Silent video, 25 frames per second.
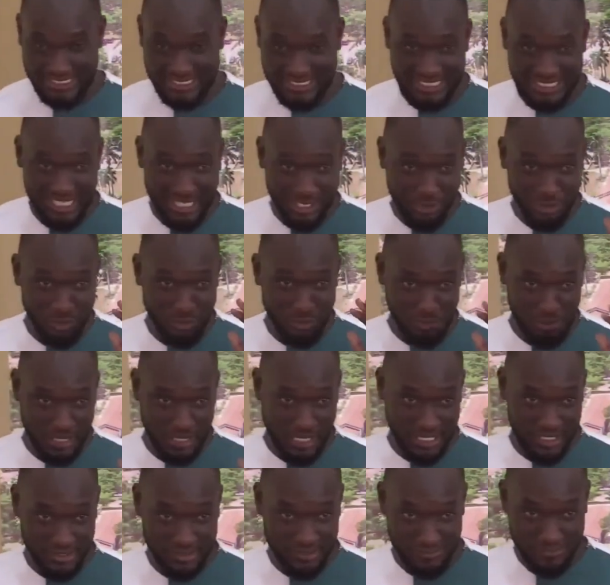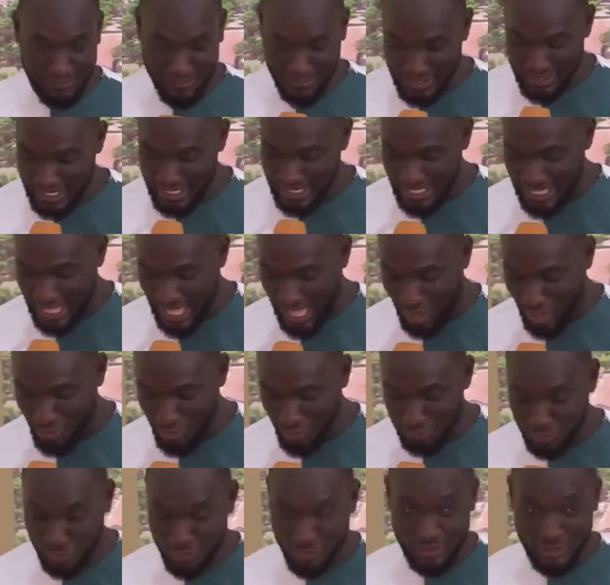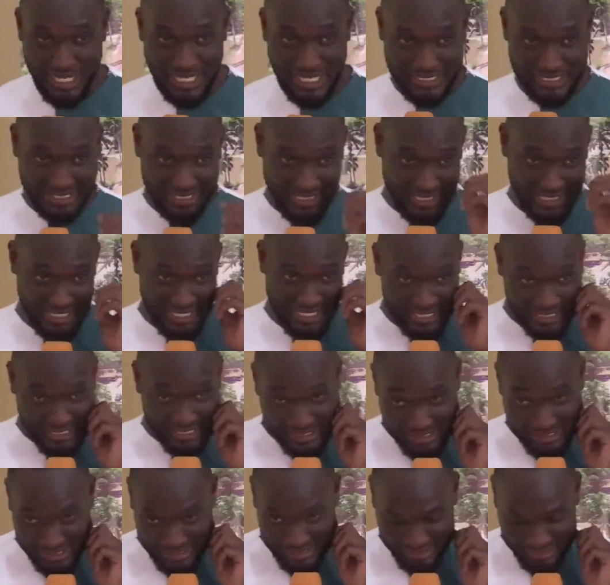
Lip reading: Is that a good plan? I hope to do that in the next